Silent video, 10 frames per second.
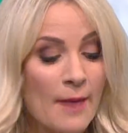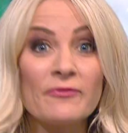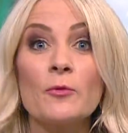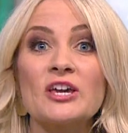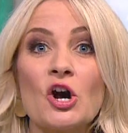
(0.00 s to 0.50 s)

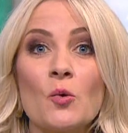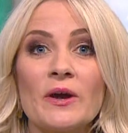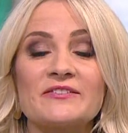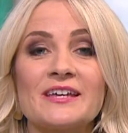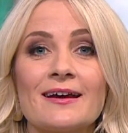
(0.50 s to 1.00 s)
Before we go, we
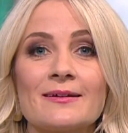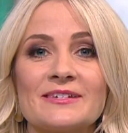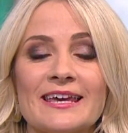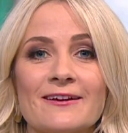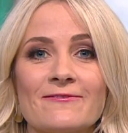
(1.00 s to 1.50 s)
have time
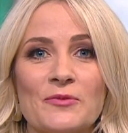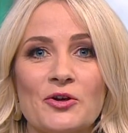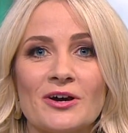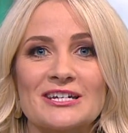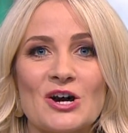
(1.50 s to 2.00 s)
to hear from
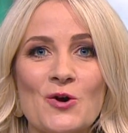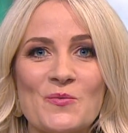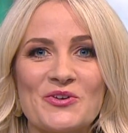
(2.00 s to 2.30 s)
you at home.